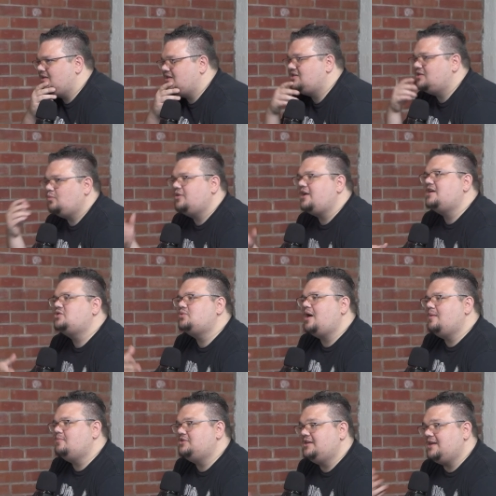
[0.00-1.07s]
I said, well, that's what
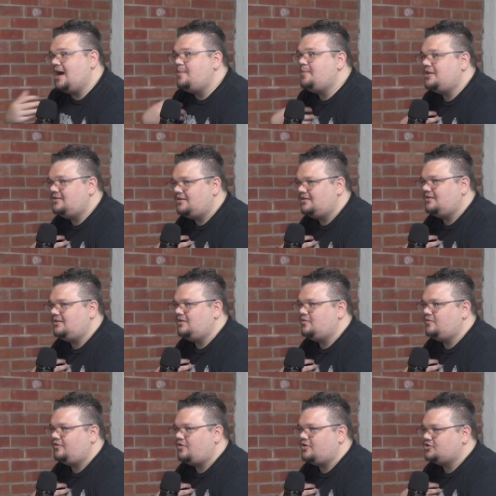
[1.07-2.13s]
I'm saying I'm into the deal
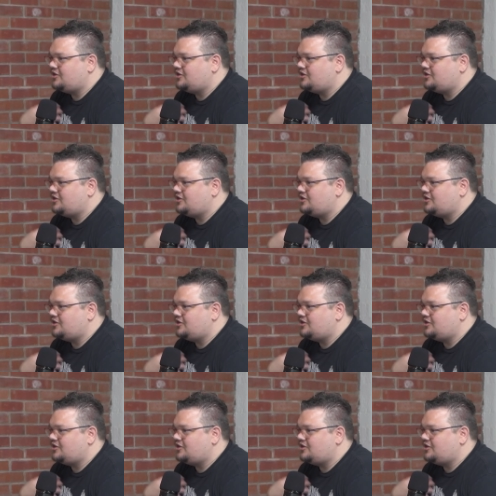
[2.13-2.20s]
for,